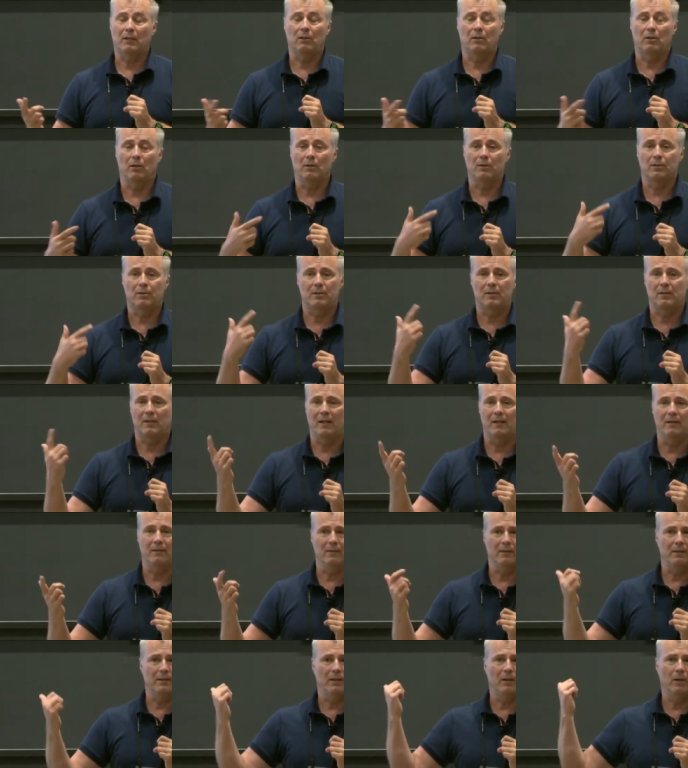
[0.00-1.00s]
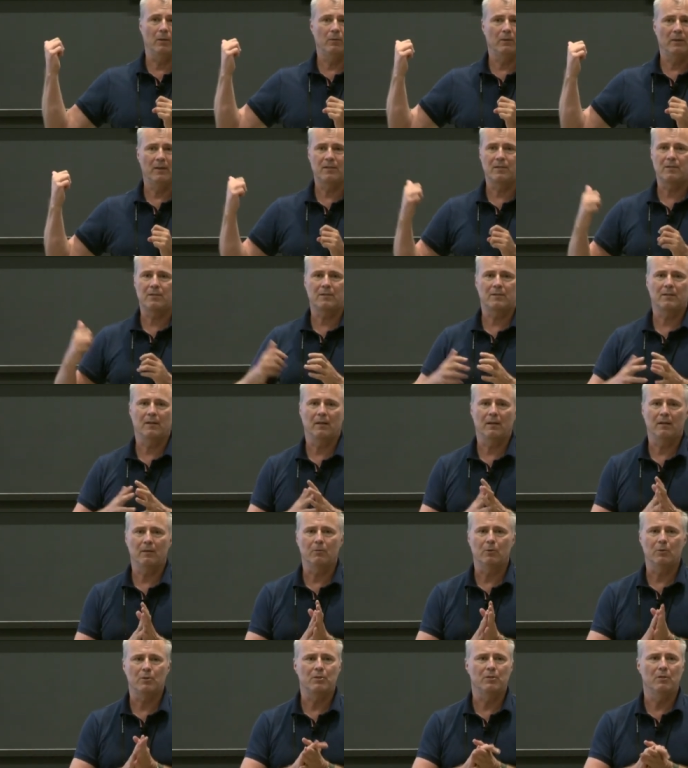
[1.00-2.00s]
cost. And this
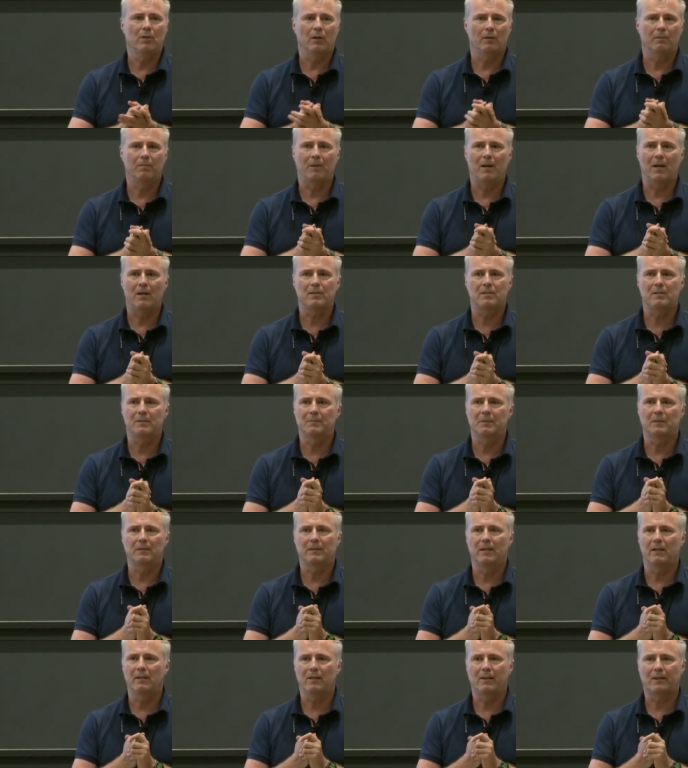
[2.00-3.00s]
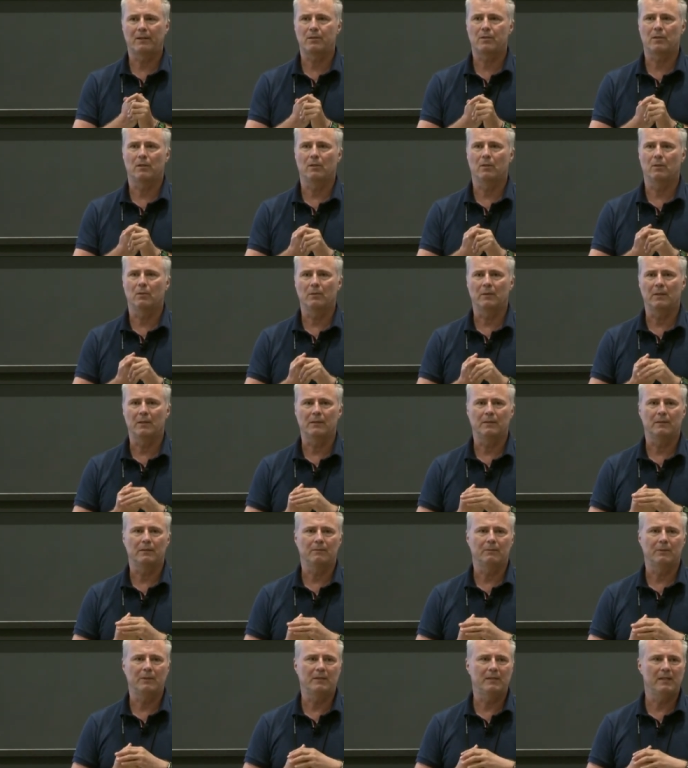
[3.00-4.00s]
thing was not possible 10 years ago.
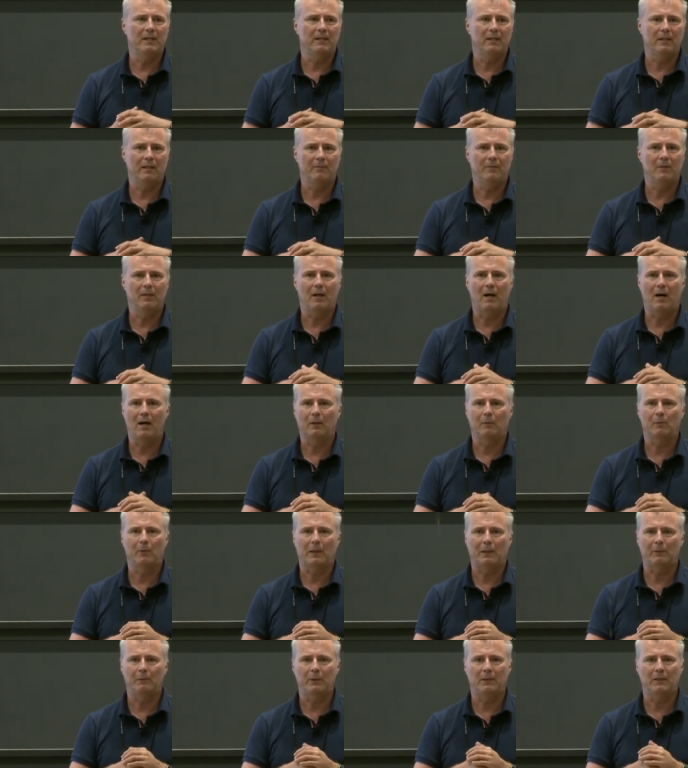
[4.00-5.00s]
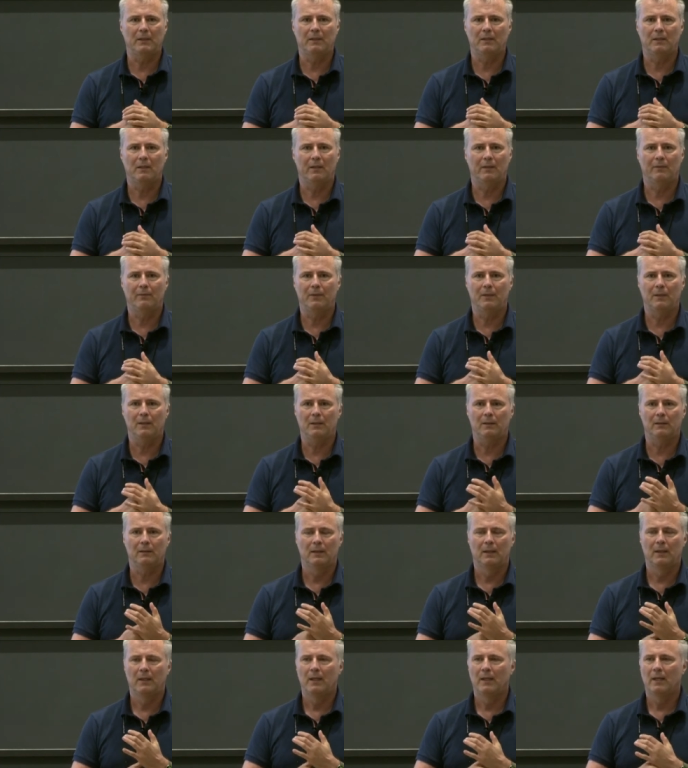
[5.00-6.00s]
We didn't have the hardware, we didn't have the
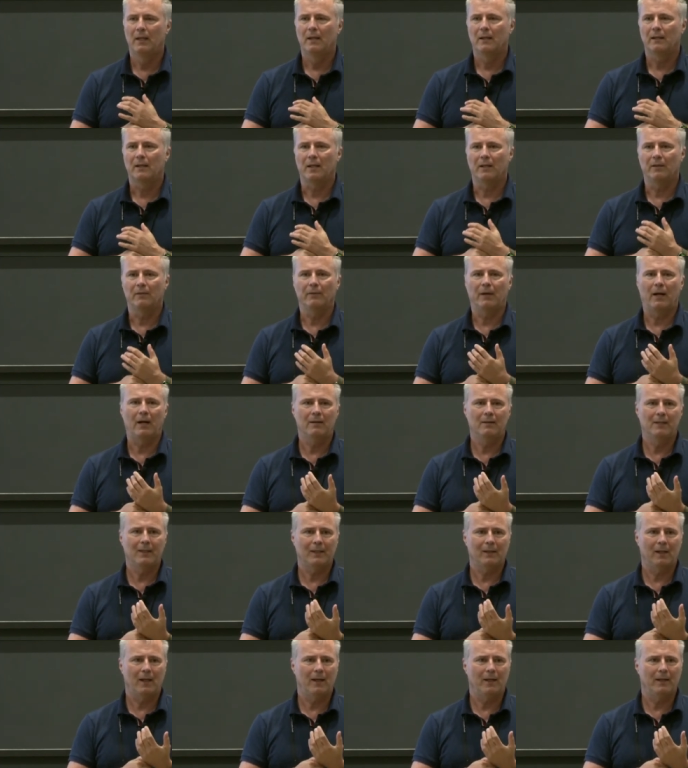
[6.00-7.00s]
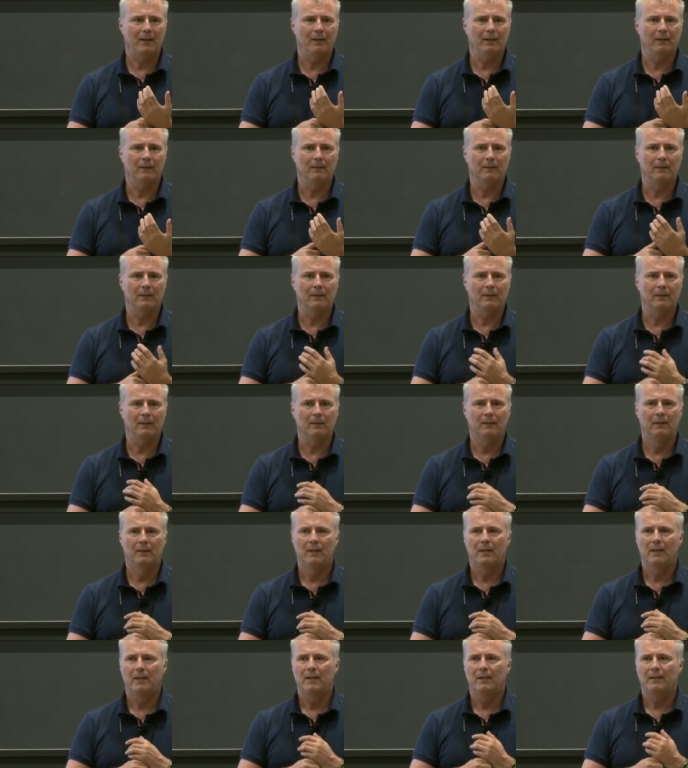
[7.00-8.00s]
kind of underlying
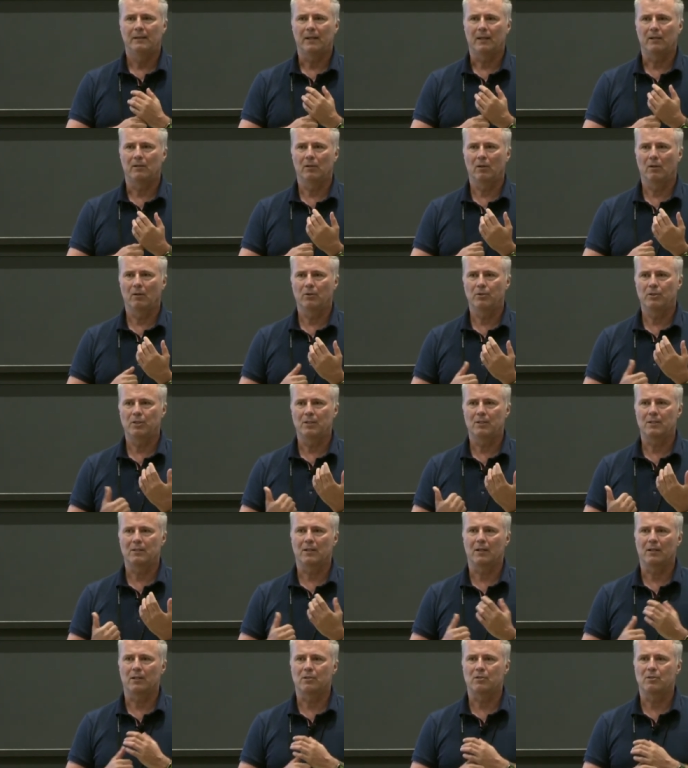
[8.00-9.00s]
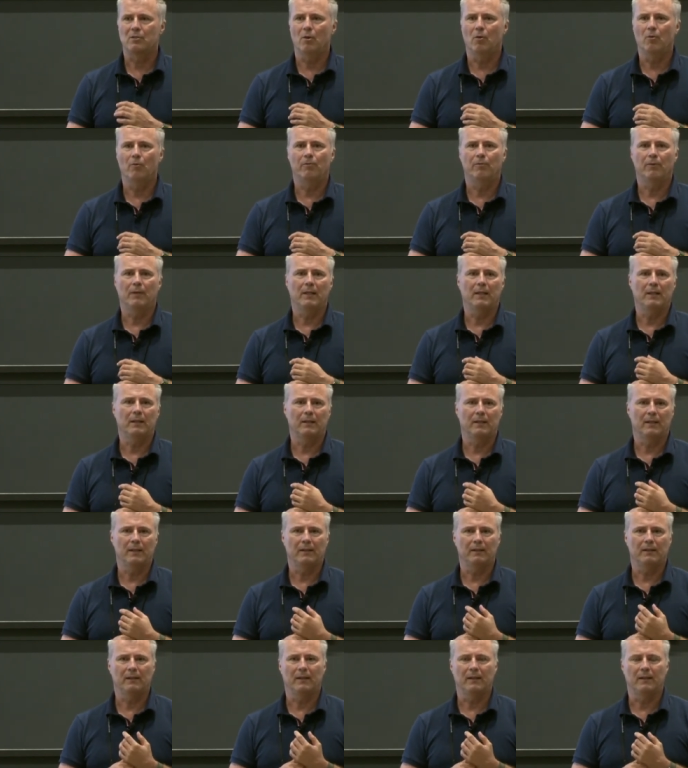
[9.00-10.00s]
technologies like Snowflake
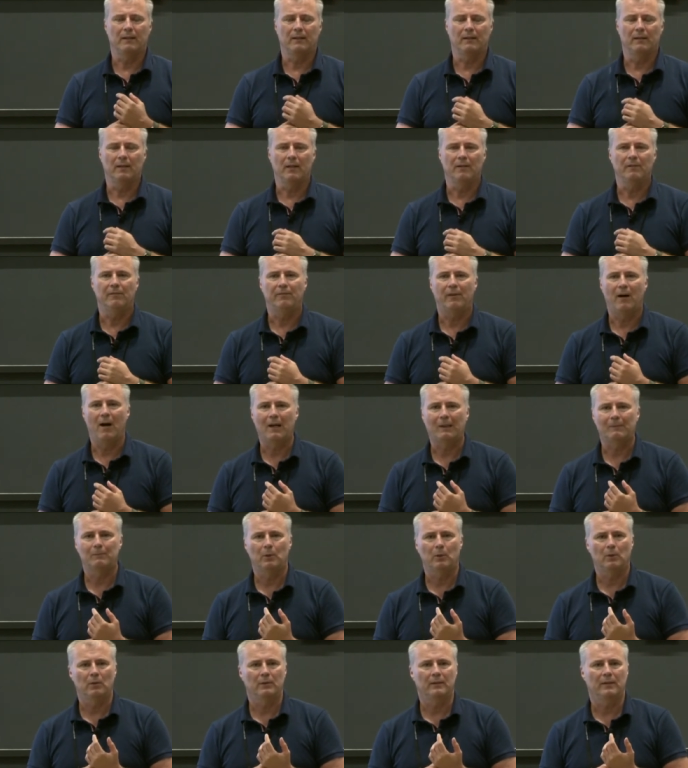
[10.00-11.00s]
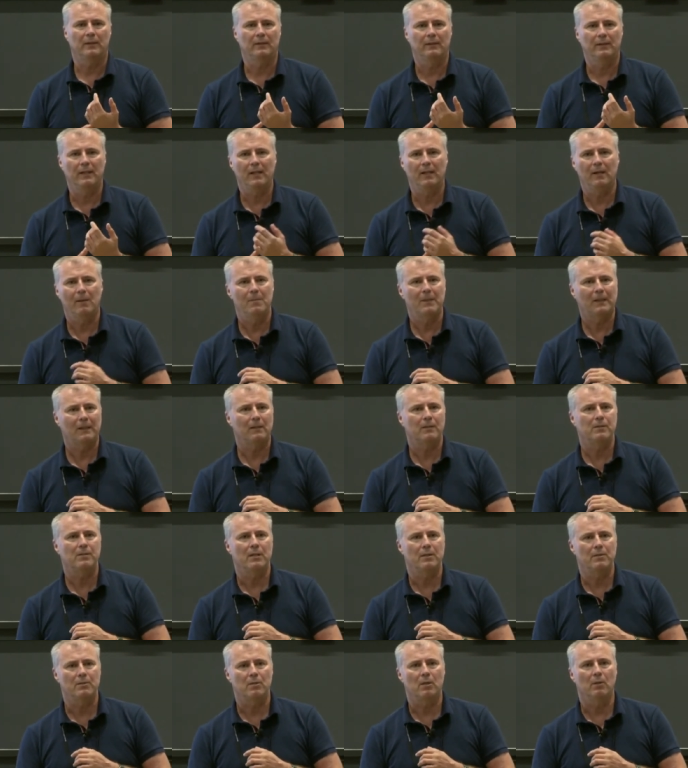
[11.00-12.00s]
and Firebolt and
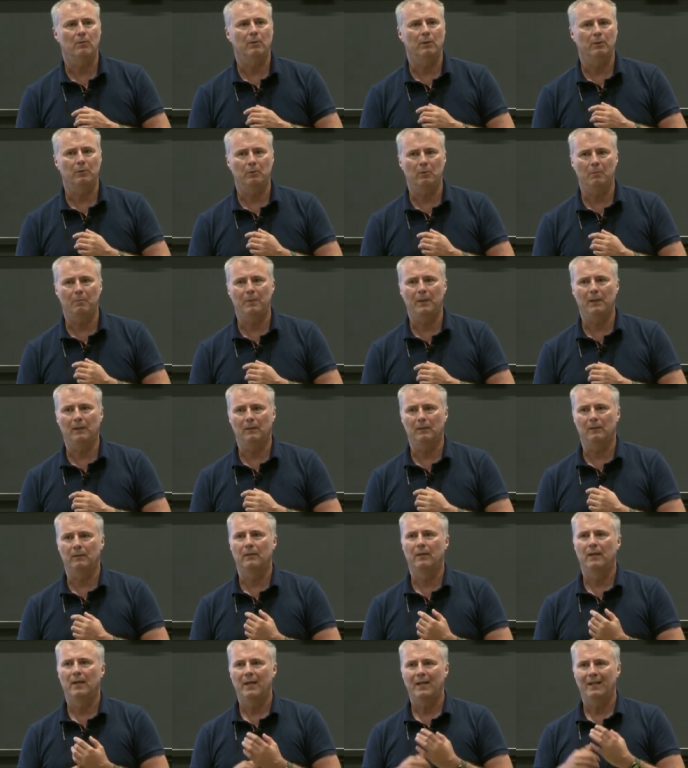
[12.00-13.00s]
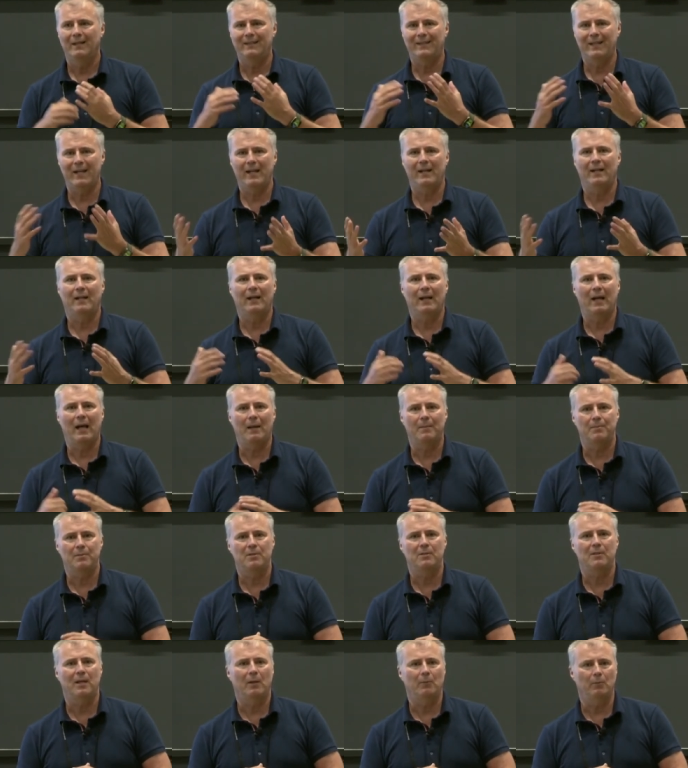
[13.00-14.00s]
Databricks and so on to build data
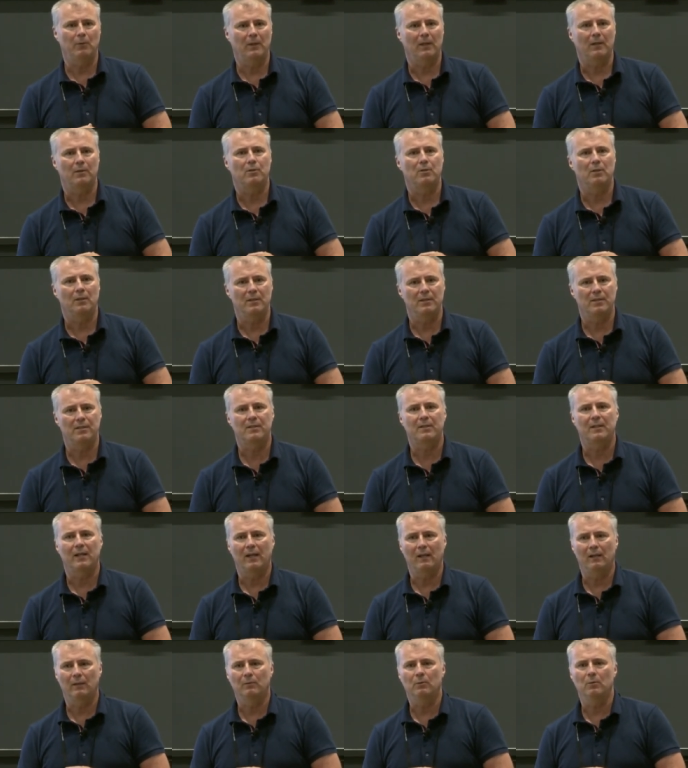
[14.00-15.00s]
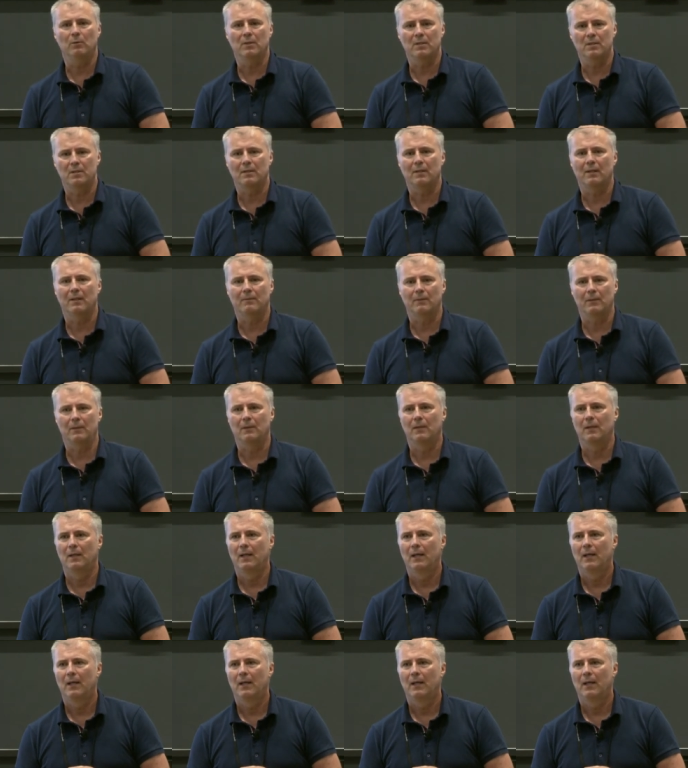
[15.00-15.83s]
apps that would actually scale to this level.